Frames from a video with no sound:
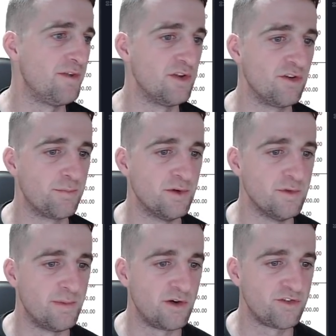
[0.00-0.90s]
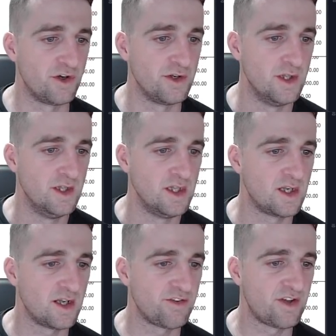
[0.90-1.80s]
If you just put the box on, you
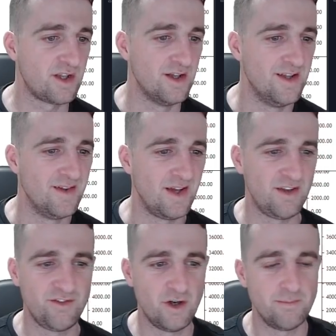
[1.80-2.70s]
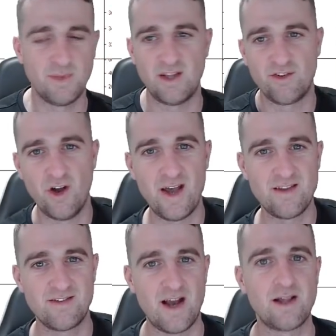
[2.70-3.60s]
can see it's not
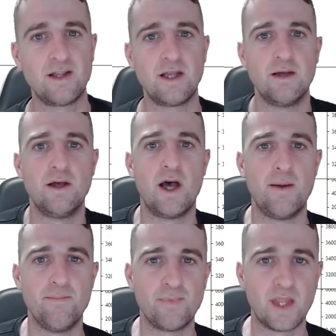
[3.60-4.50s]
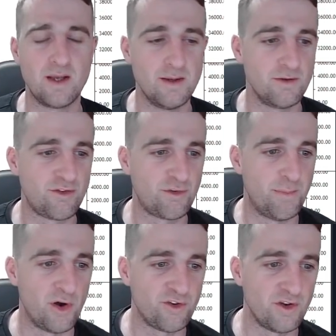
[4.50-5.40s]
exactly
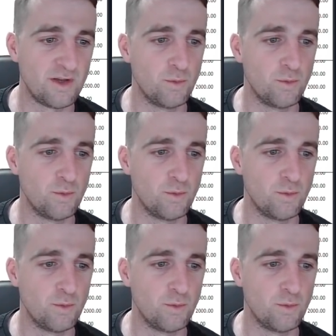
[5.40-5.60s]
spot on.